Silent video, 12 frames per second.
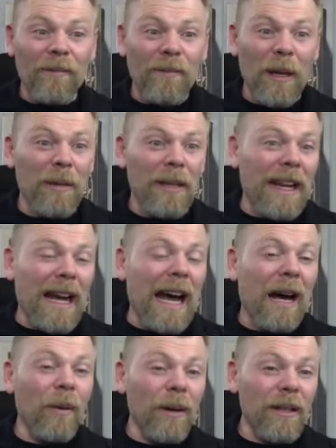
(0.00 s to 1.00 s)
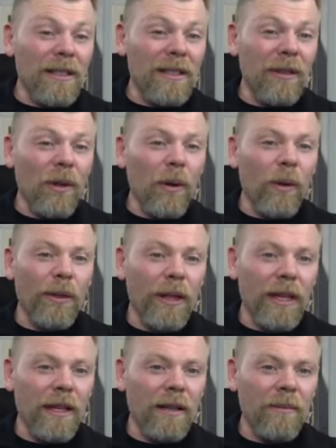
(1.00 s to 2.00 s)
maybe an hour to set the whole
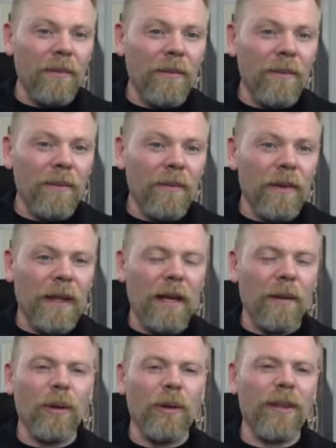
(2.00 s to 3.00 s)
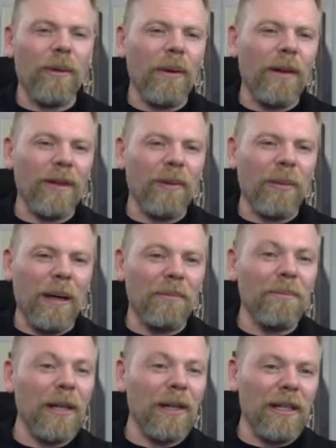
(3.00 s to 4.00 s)
thing up, that improved their revenue by
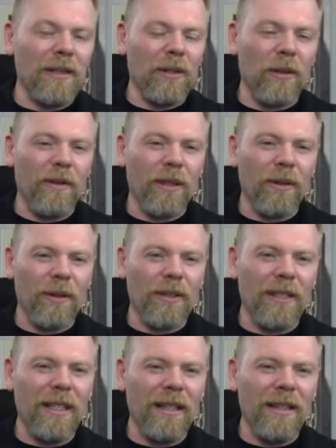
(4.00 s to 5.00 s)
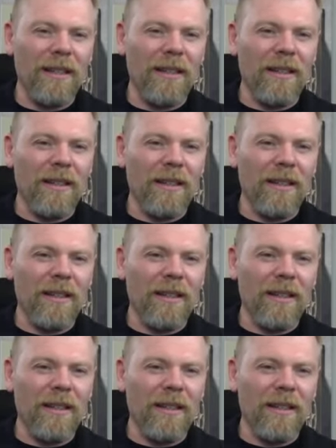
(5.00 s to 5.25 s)
millions over the course of the year.